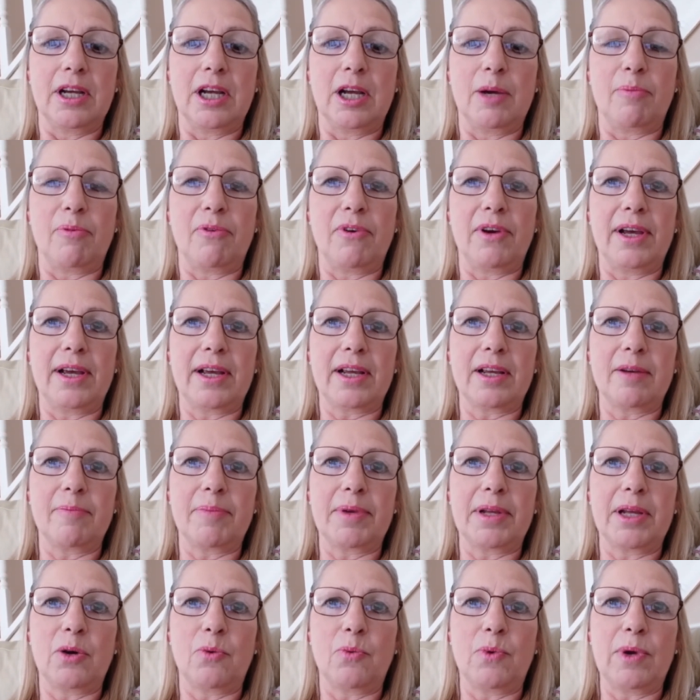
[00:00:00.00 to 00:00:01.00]
A prayer can
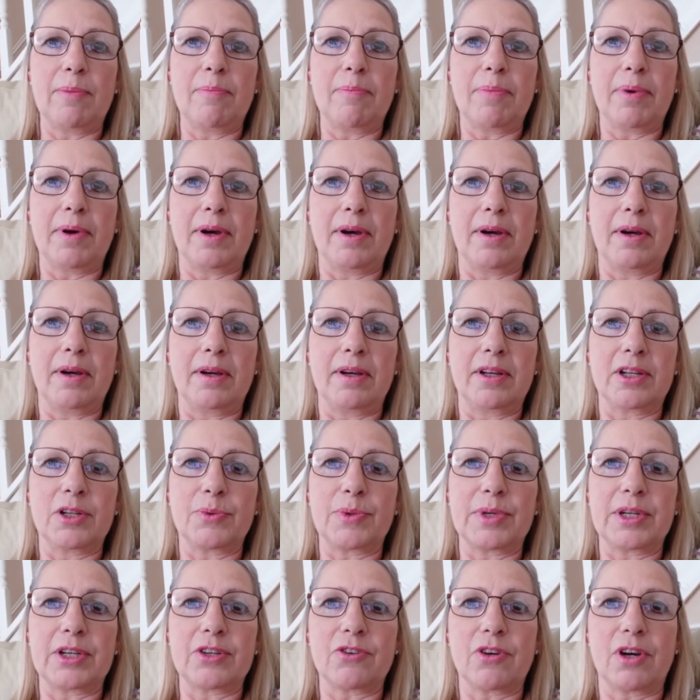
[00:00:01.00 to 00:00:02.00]
be a whimper
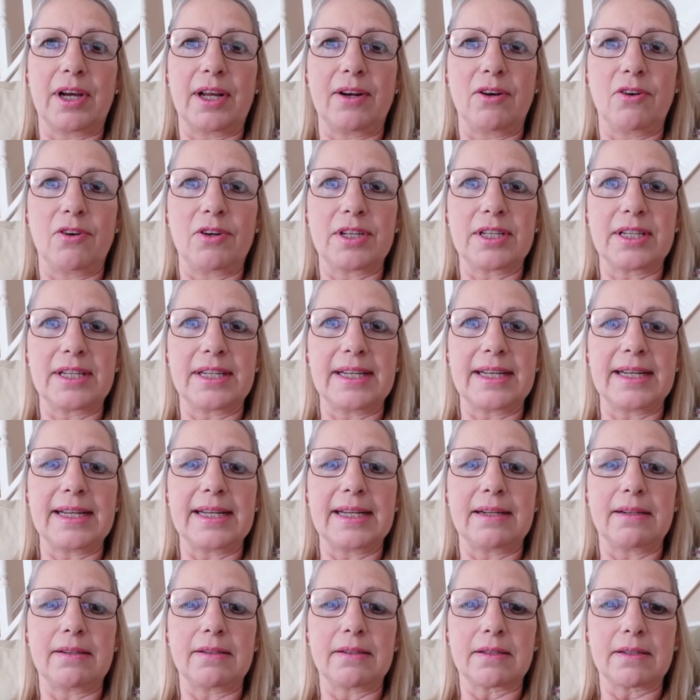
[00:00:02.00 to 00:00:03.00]
as we try not to
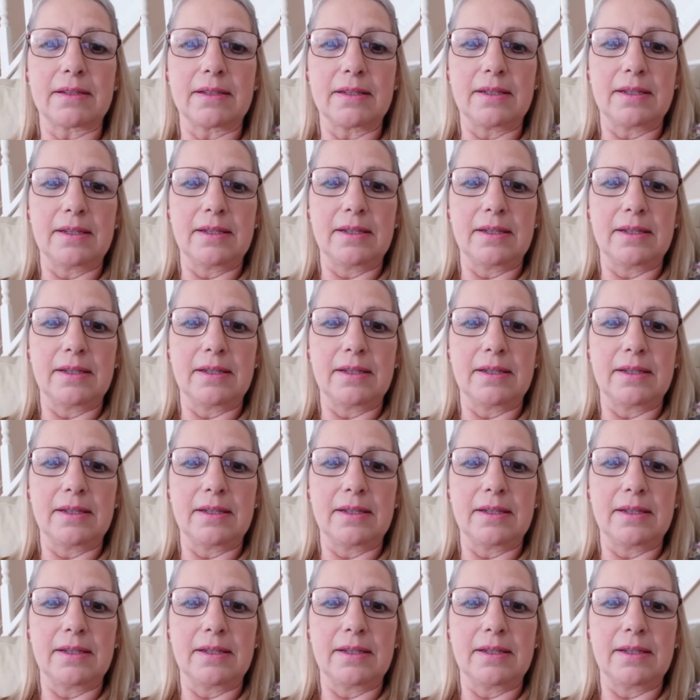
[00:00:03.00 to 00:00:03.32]
yield.